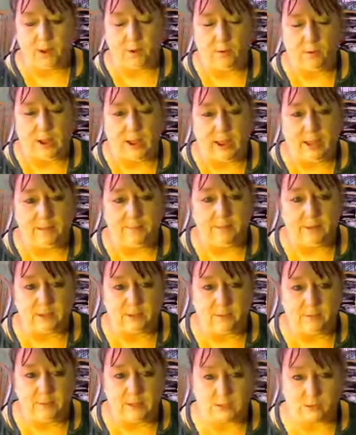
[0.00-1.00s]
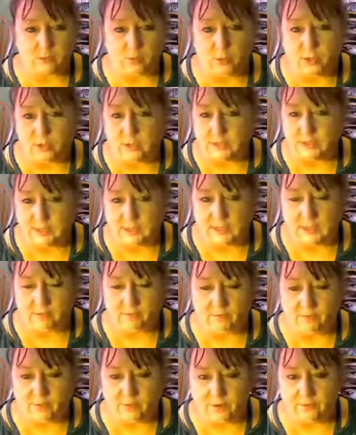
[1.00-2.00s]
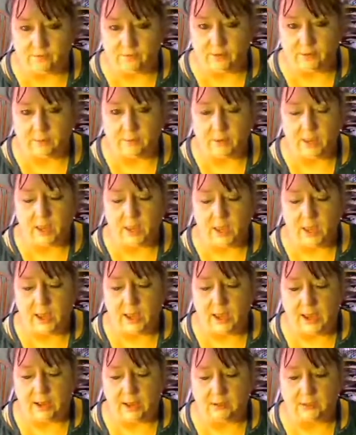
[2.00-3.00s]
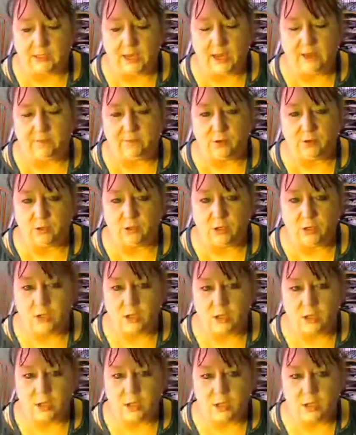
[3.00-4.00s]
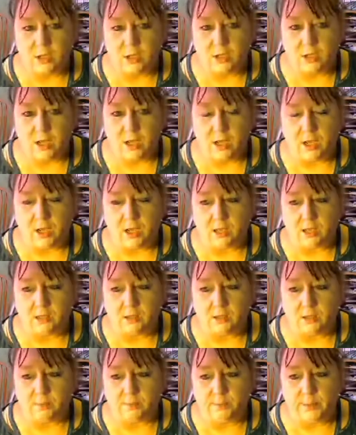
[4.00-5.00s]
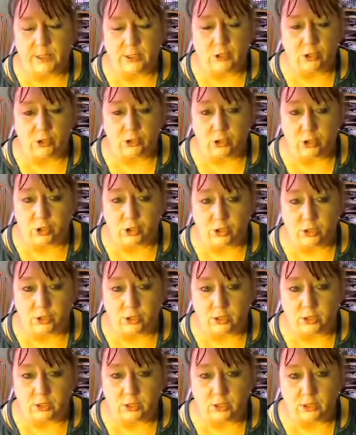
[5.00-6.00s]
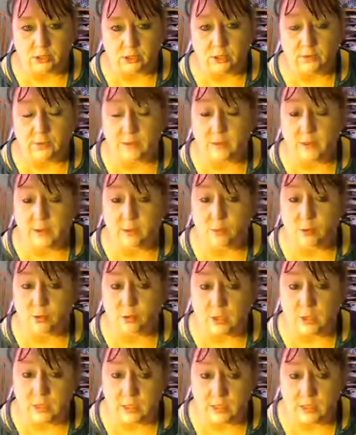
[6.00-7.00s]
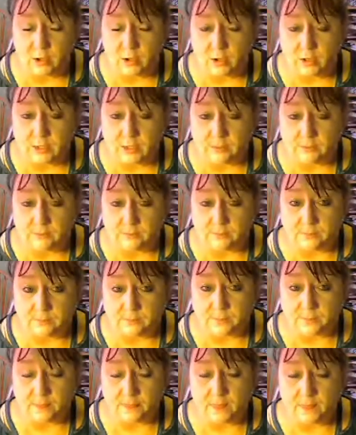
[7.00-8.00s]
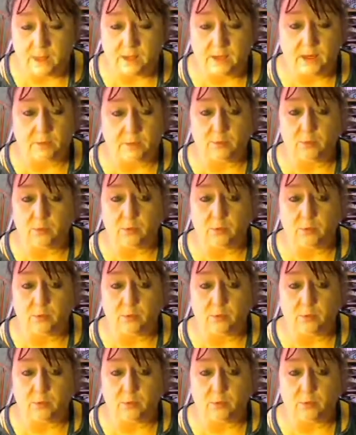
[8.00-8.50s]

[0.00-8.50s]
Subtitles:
how to pick the best wording to get in front of them, how to have your pictures look good so that they will click on it. Number